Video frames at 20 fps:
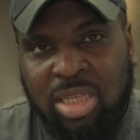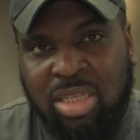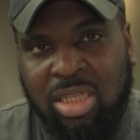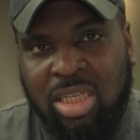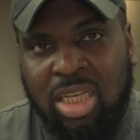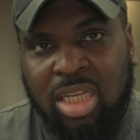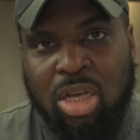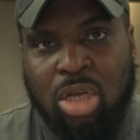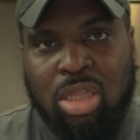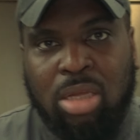be
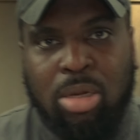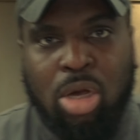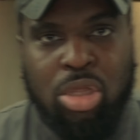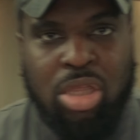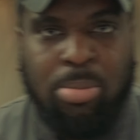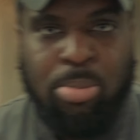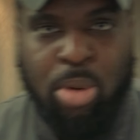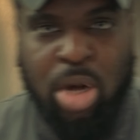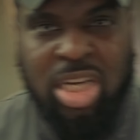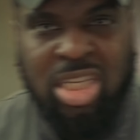seeing on
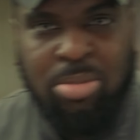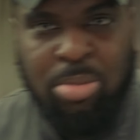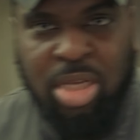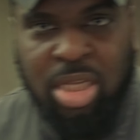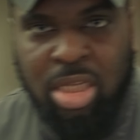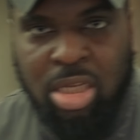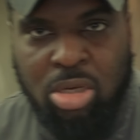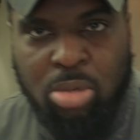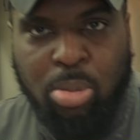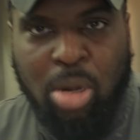the brunch
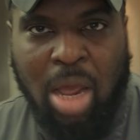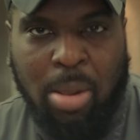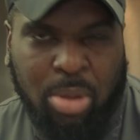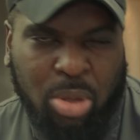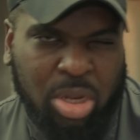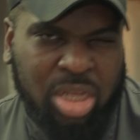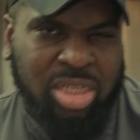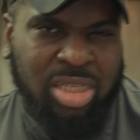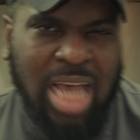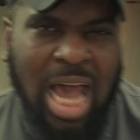menu, probably
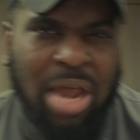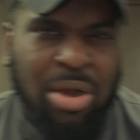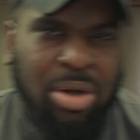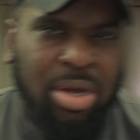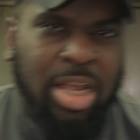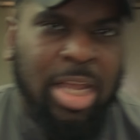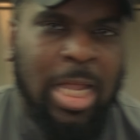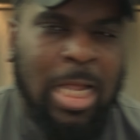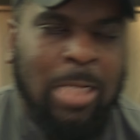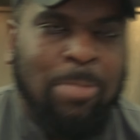on a
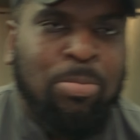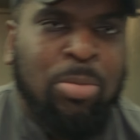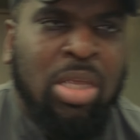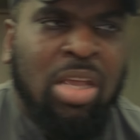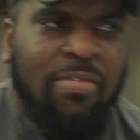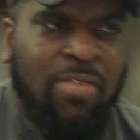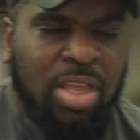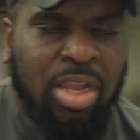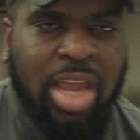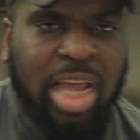Saturday
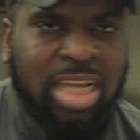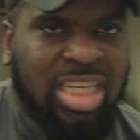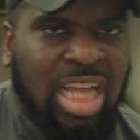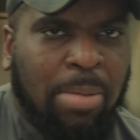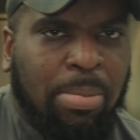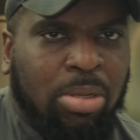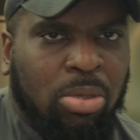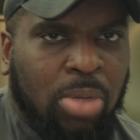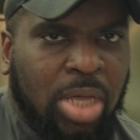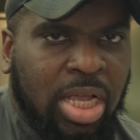for the next
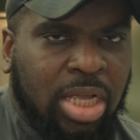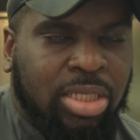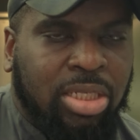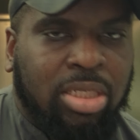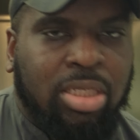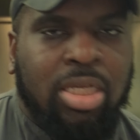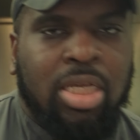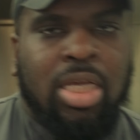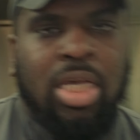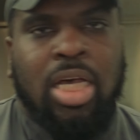couple of
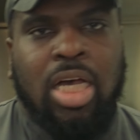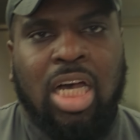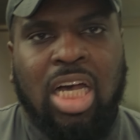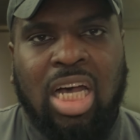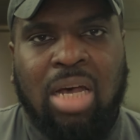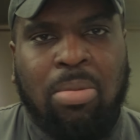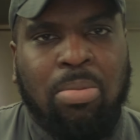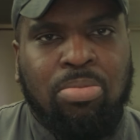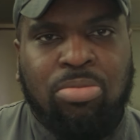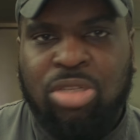weeks.
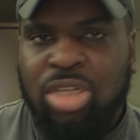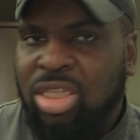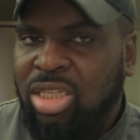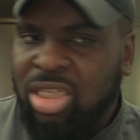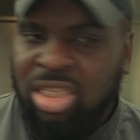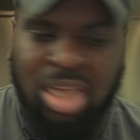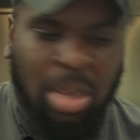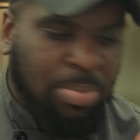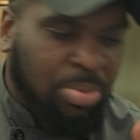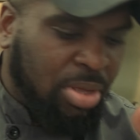Just
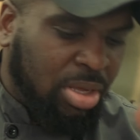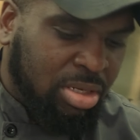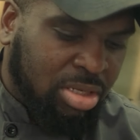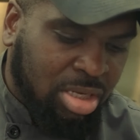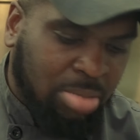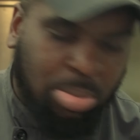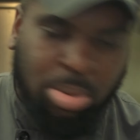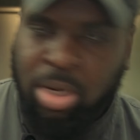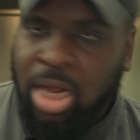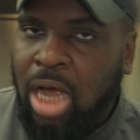as something
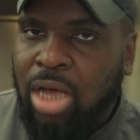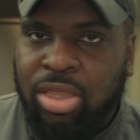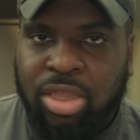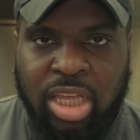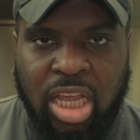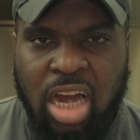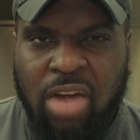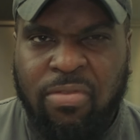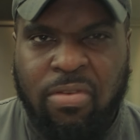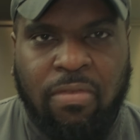to put out
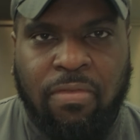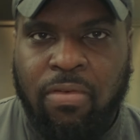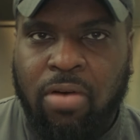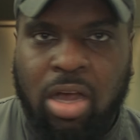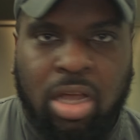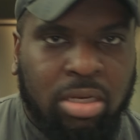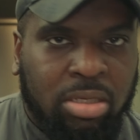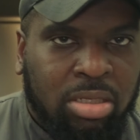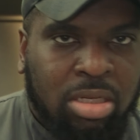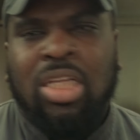there for
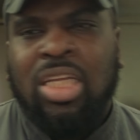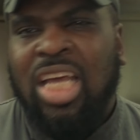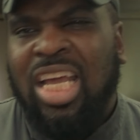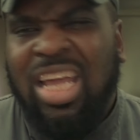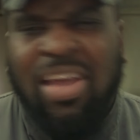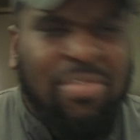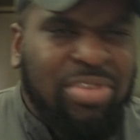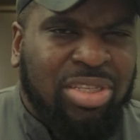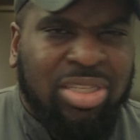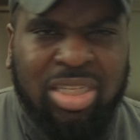fun.
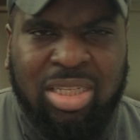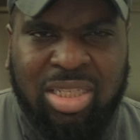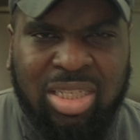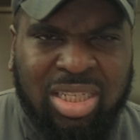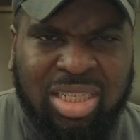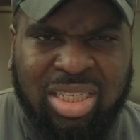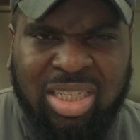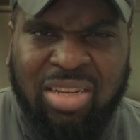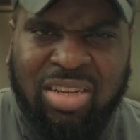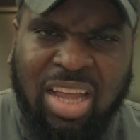And give
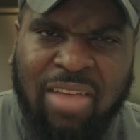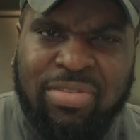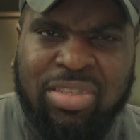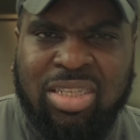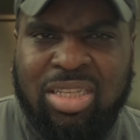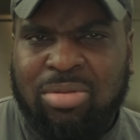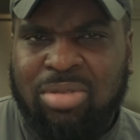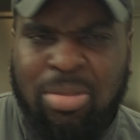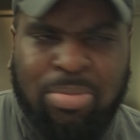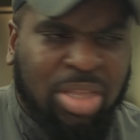us
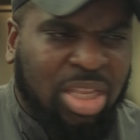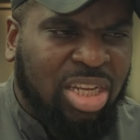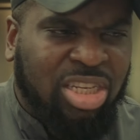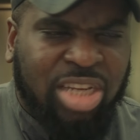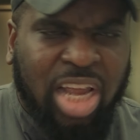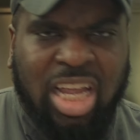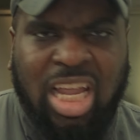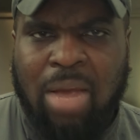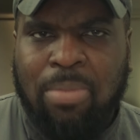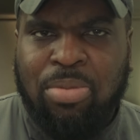something to
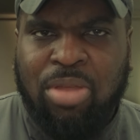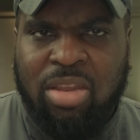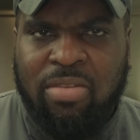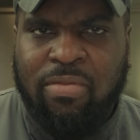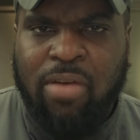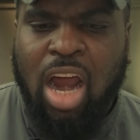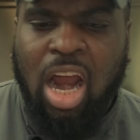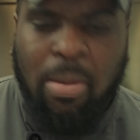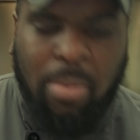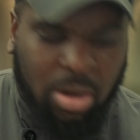shake up the
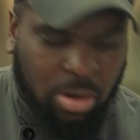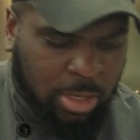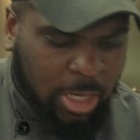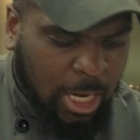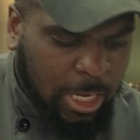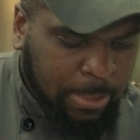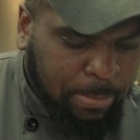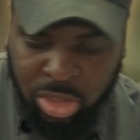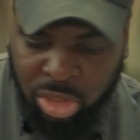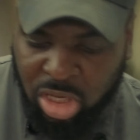environment,
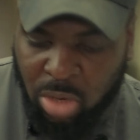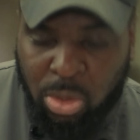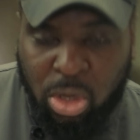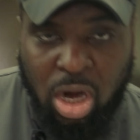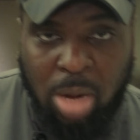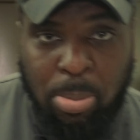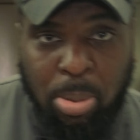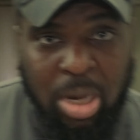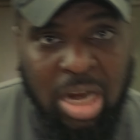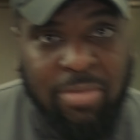okay? So we're
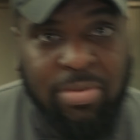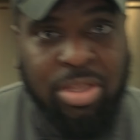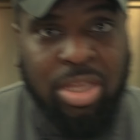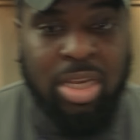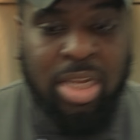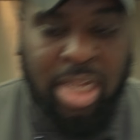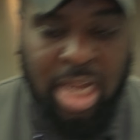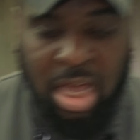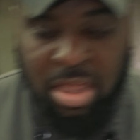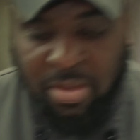gonna put everything
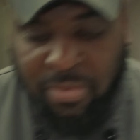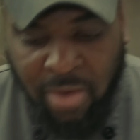together